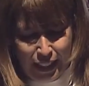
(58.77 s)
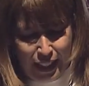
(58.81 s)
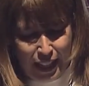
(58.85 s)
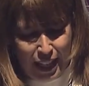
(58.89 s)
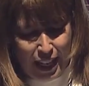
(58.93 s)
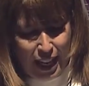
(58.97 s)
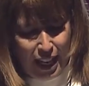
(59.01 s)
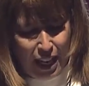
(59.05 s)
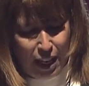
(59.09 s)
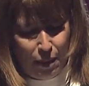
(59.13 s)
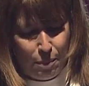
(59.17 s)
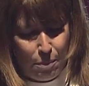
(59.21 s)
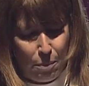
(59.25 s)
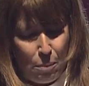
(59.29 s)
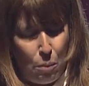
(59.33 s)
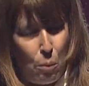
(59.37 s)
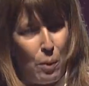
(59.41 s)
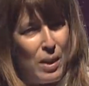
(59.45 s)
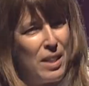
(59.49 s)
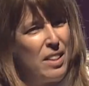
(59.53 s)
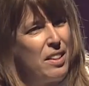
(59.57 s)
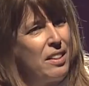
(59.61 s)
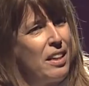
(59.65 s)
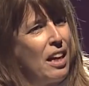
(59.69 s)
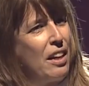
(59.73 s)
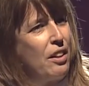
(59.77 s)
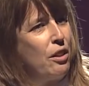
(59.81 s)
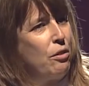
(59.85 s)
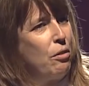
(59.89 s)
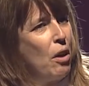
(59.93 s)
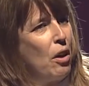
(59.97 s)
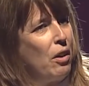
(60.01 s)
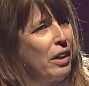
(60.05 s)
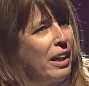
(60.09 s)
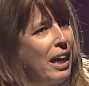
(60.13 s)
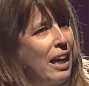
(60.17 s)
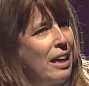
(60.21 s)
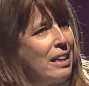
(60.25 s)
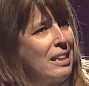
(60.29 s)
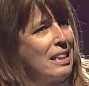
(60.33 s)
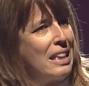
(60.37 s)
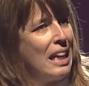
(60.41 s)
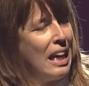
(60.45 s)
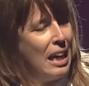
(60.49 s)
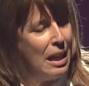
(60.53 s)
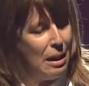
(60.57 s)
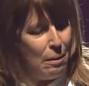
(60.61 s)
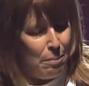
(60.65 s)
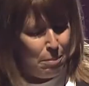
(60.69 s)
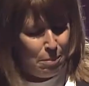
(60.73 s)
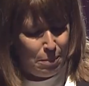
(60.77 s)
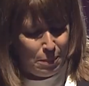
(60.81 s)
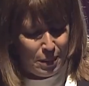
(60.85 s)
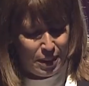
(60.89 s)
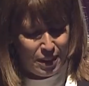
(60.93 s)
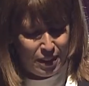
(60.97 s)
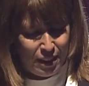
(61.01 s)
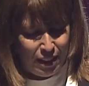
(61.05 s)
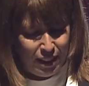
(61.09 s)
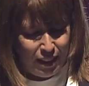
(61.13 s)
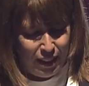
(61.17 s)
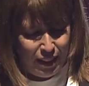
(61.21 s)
Um, we'd started rolling out teams.